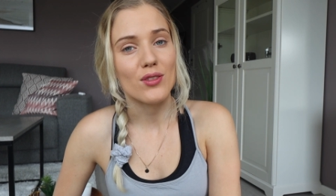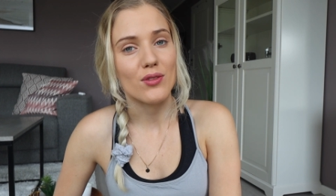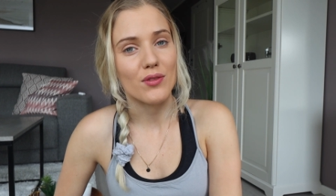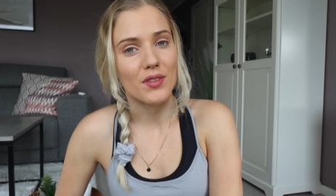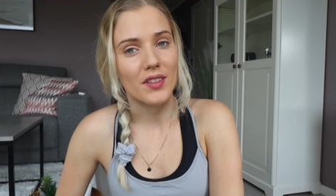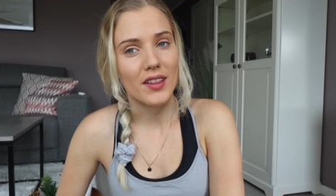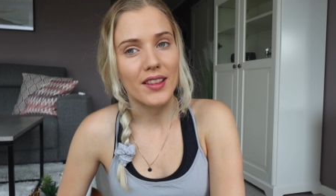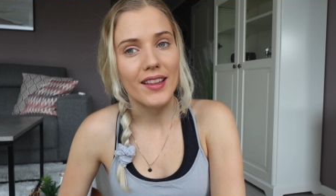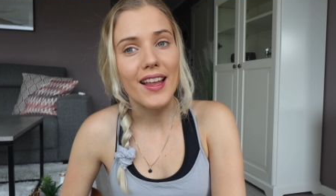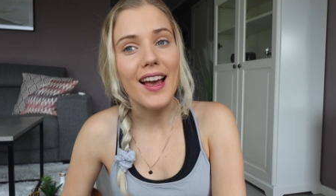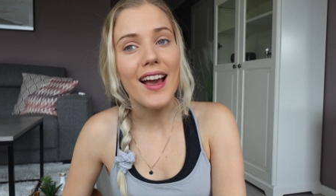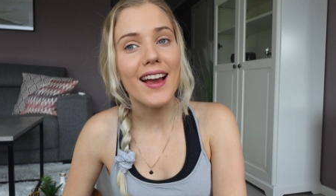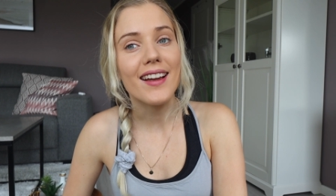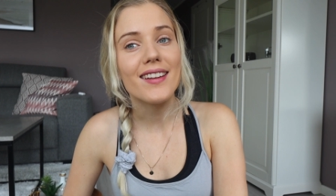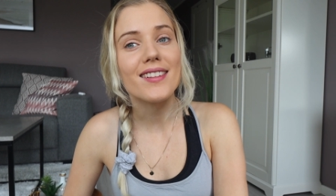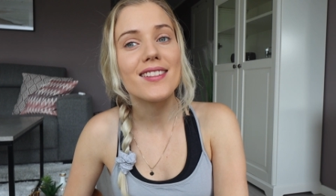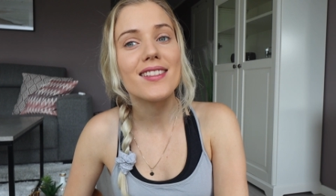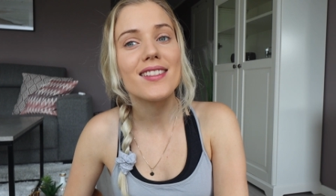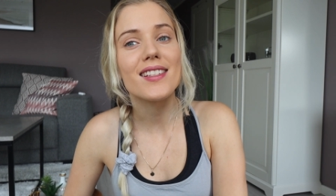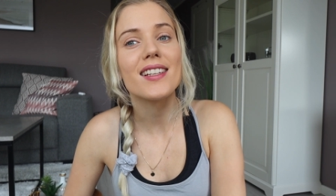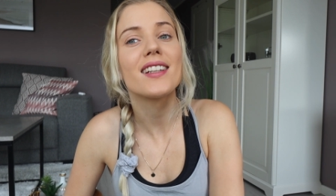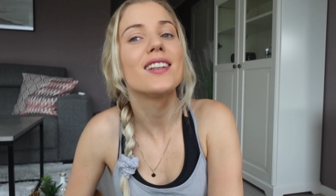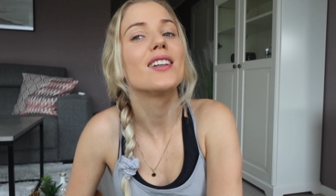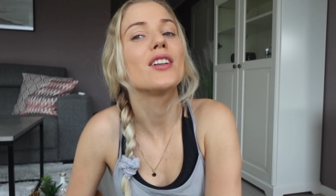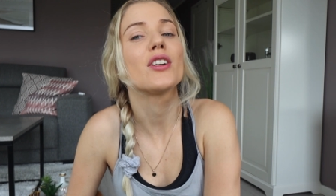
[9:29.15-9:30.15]
to
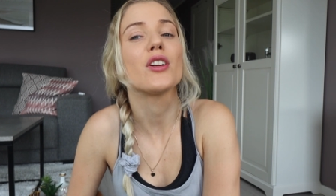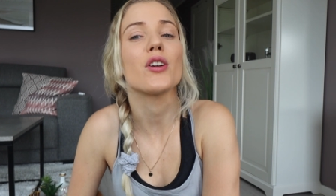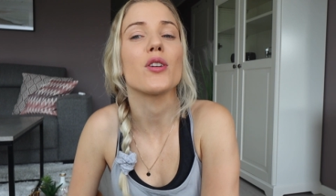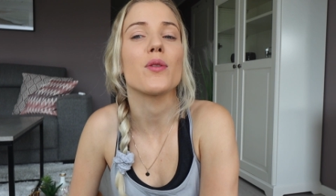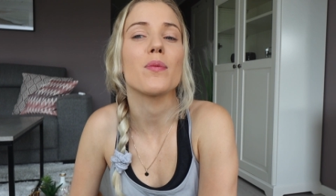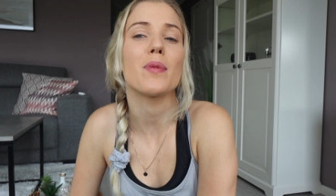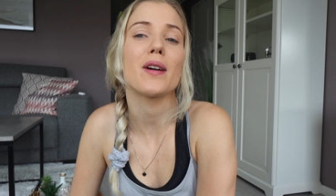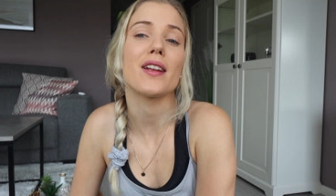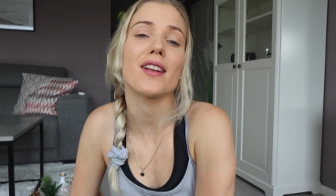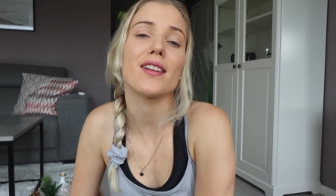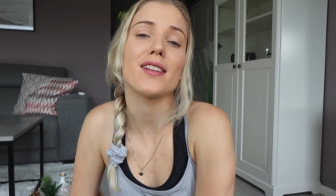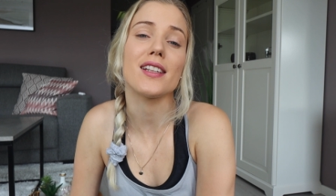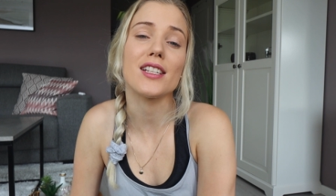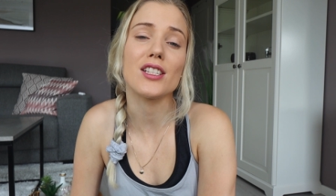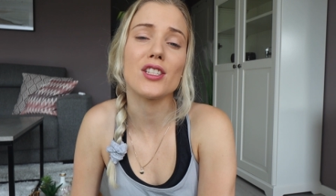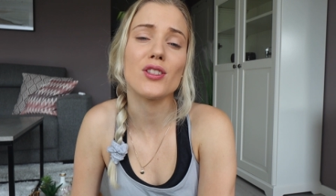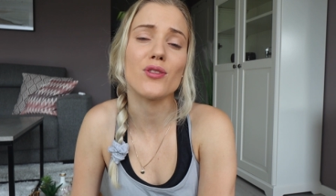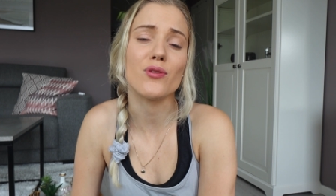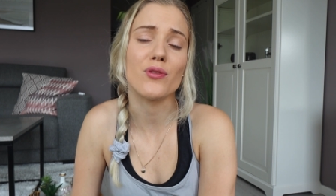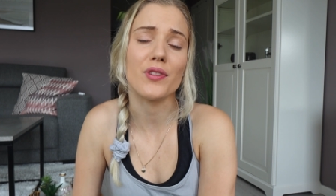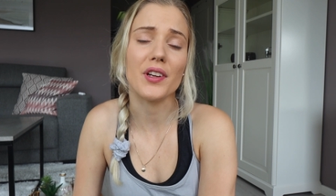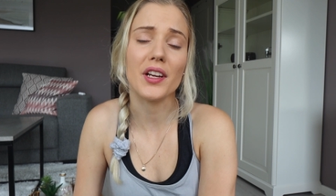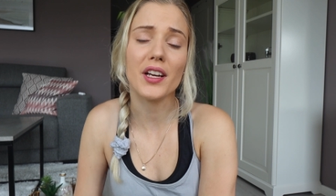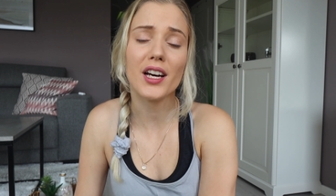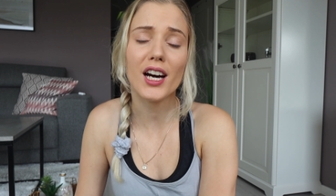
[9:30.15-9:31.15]
relax, your body needs
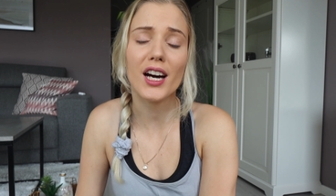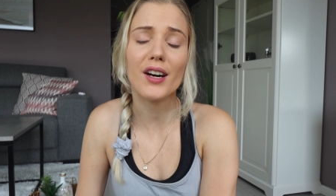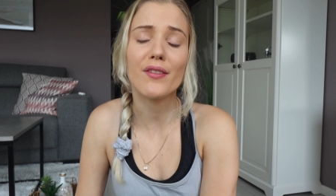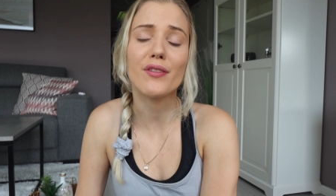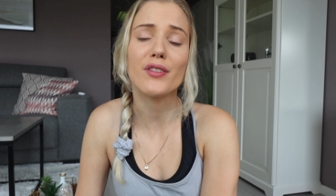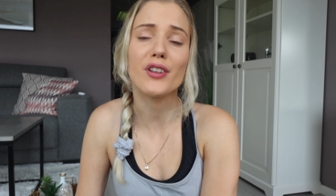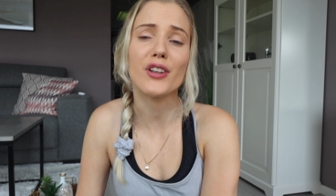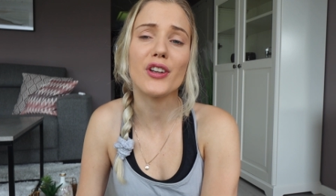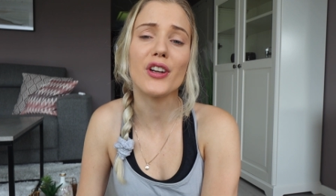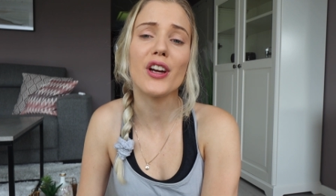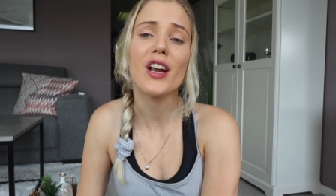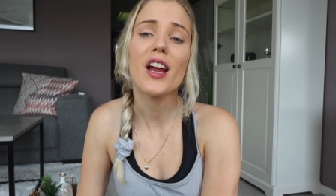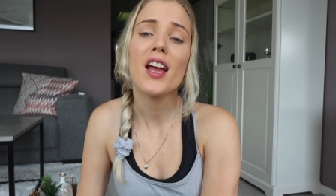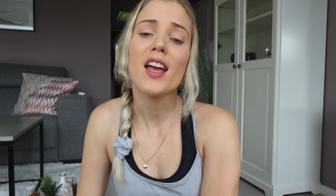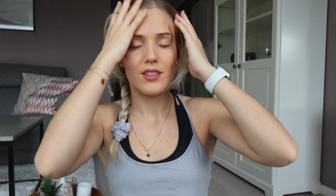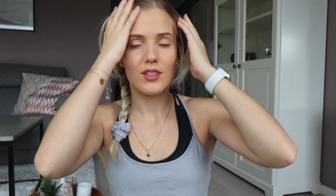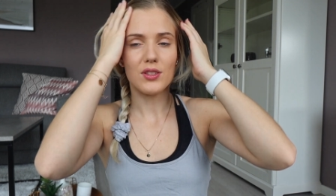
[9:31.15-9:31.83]
to recover.